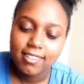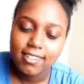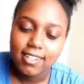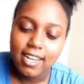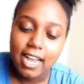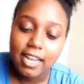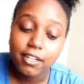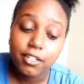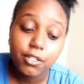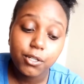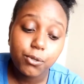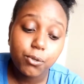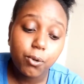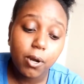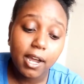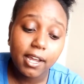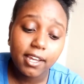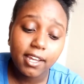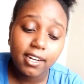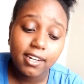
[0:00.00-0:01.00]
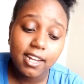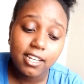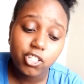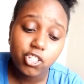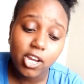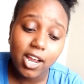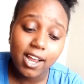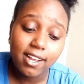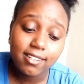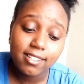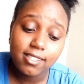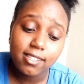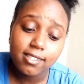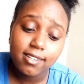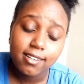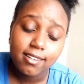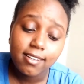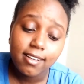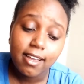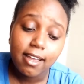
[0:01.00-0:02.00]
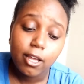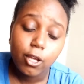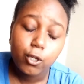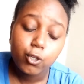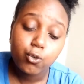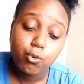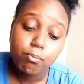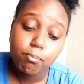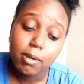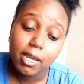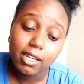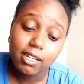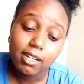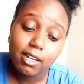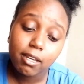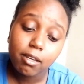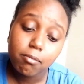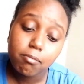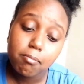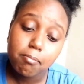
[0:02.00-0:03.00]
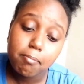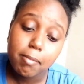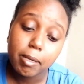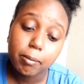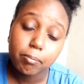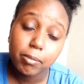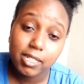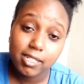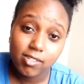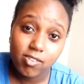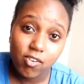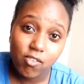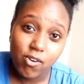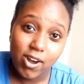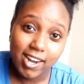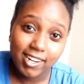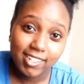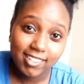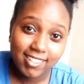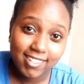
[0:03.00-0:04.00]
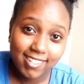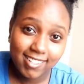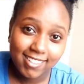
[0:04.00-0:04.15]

I knew I had a chance to make him my Mr. Right.